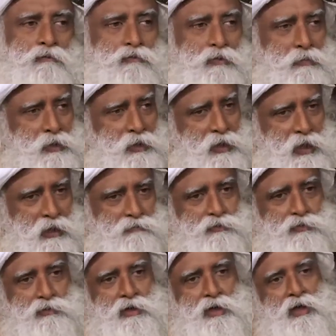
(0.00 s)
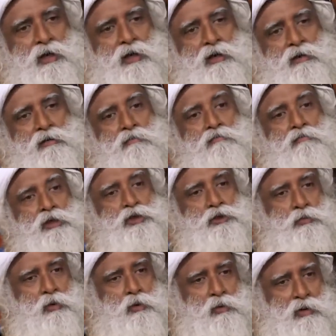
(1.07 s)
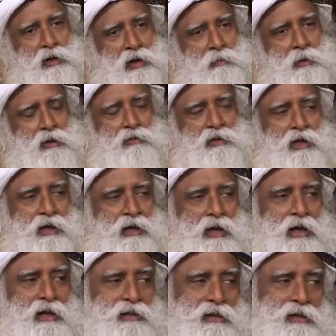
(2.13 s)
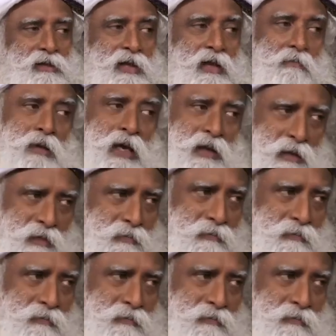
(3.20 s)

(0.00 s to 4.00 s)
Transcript: women have to care much more about their health than men.